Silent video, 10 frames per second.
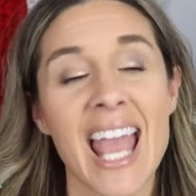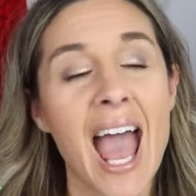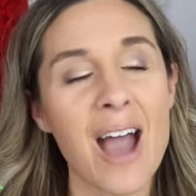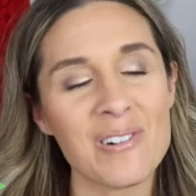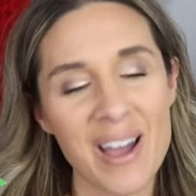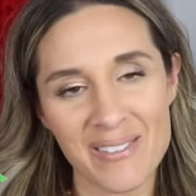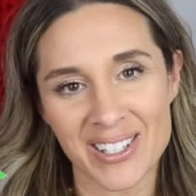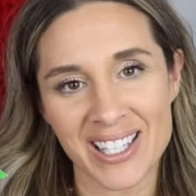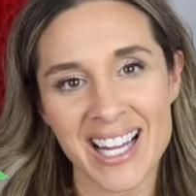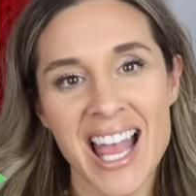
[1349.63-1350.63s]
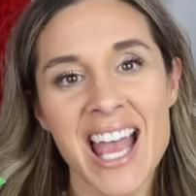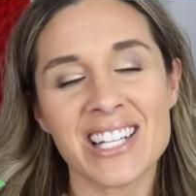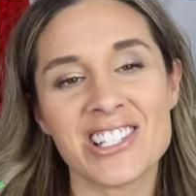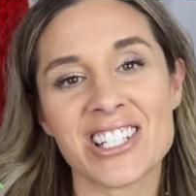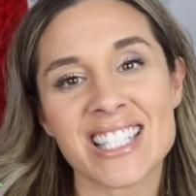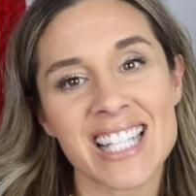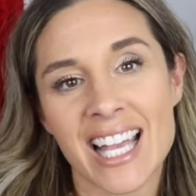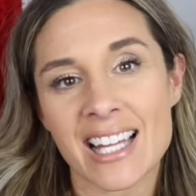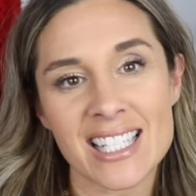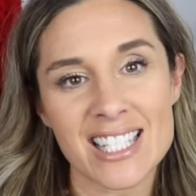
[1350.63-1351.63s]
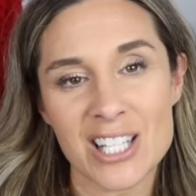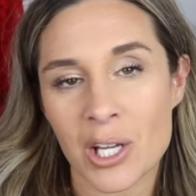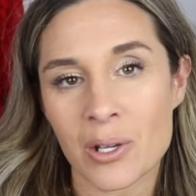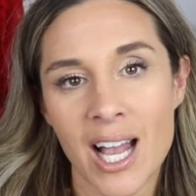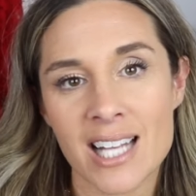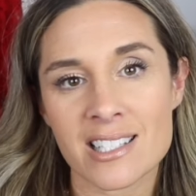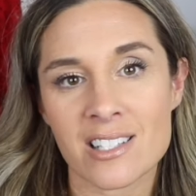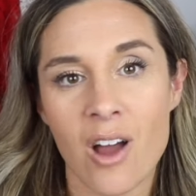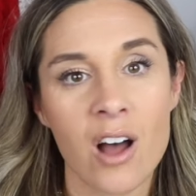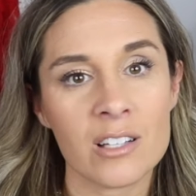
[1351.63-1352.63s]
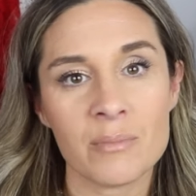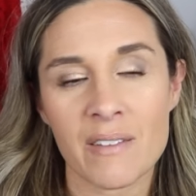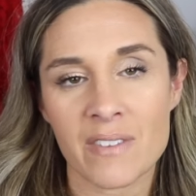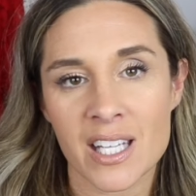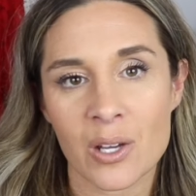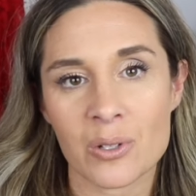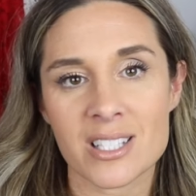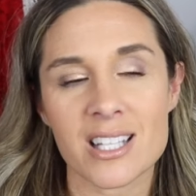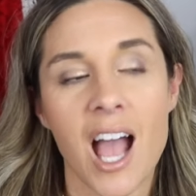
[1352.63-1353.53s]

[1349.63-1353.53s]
However, just like I like to tell you guys in all of my videos,